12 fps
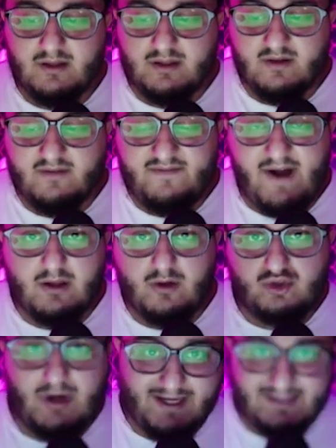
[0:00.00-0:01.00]
follow
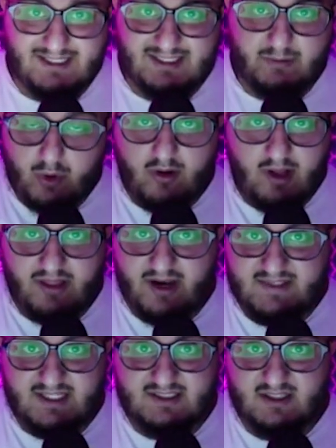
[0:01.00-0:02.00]
tried and tested protocol that
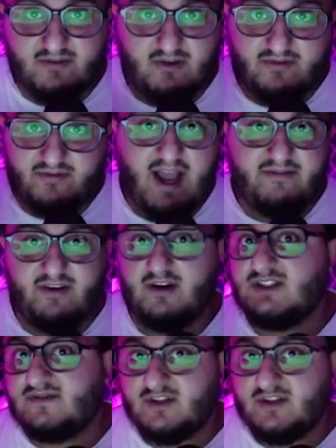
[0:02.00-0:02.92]
I've tested for 5 years.